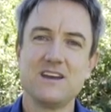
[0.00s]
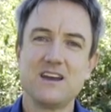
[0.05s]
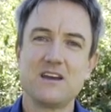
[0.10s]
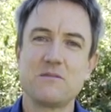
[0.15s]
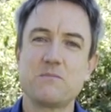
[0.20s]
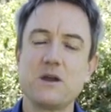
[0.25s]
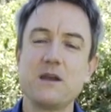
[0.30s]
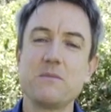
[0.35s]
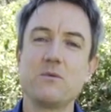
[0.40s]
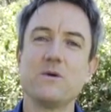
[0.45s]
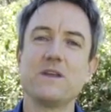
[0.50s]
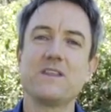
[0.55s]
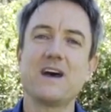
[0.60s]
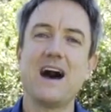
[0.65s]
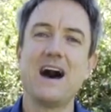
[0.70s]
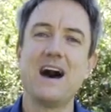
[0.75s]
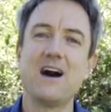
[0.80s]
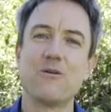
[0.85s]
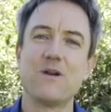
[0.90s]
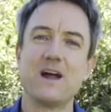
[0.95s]
And people with
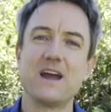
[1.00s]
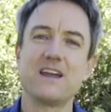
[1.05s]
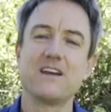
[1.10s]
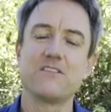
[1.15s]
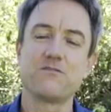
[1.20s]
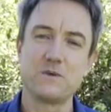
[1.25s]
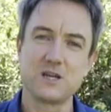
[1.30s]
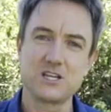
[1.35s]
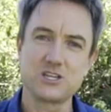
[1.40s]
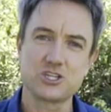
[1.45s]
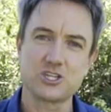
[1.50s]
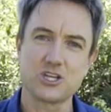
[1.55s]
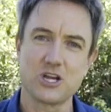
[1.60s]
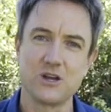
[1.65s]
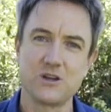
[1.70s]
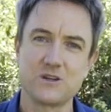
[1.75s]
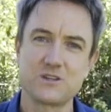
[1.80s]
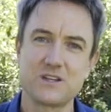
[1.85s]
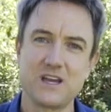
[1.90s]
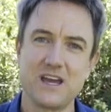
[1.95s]
RA have been
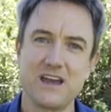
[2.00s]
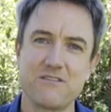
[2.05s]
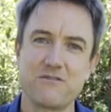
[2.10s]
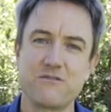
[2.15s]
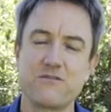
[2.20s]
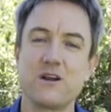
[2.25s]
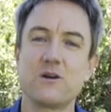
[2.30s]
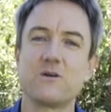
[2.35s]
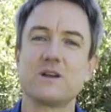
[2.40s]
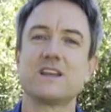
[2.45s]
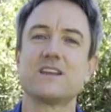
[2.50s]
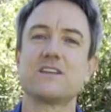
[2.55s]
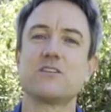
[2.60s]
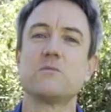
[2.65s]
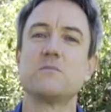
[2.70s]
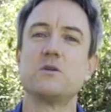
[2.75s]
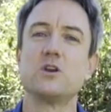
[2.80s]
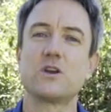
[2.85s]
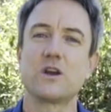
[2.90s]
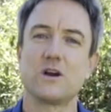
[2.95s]
shown to have very
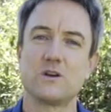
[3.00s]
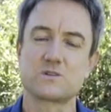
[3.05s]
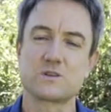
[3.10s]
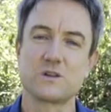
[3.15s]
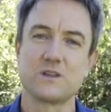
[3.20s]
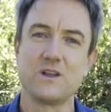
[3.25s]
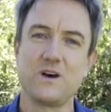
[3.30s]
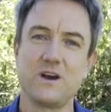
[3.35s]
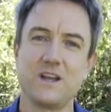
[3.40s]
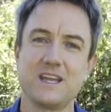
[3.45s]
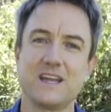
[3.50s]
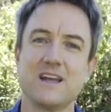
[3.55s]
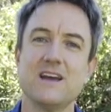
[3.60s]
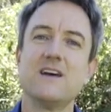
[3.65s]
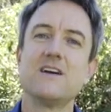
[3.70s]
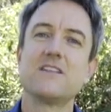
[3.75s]
little mucosal lining,